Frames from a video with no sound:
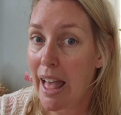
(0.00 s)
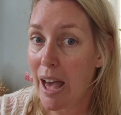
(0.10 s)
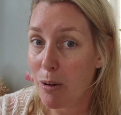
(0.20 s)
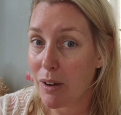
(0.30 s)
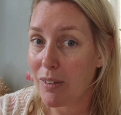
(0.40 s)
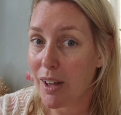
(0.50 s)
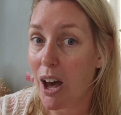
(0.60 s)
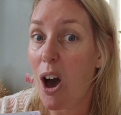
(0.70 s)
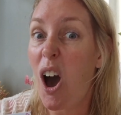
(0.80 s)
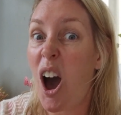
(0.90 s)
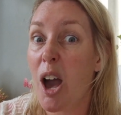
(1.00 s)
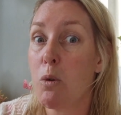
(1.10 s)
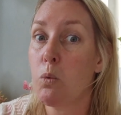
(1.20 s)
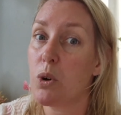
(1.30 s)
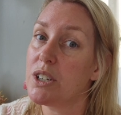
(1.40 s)
However, I
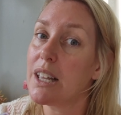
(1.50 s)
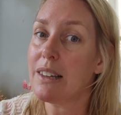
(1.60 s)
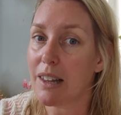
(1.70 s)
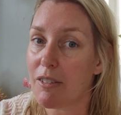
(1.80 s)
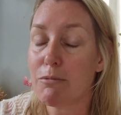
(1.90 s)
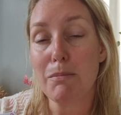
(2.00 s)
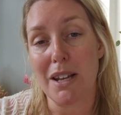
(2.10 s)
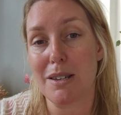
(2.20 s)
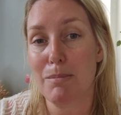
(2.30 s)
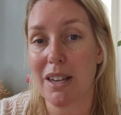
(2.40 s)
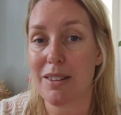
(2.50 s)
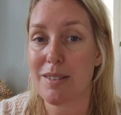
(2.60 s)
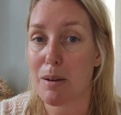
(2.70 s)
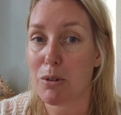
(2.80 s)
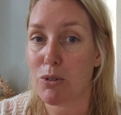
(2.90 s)
would love men to pick
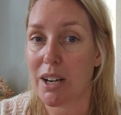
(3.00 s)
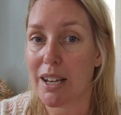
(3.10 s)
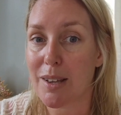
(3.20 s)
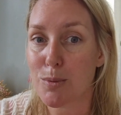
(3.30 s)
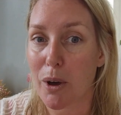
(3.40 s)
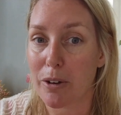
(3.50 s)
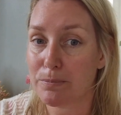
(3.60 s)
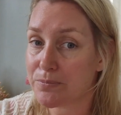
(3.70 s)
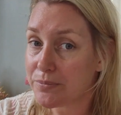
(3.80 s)
this up and read it as well.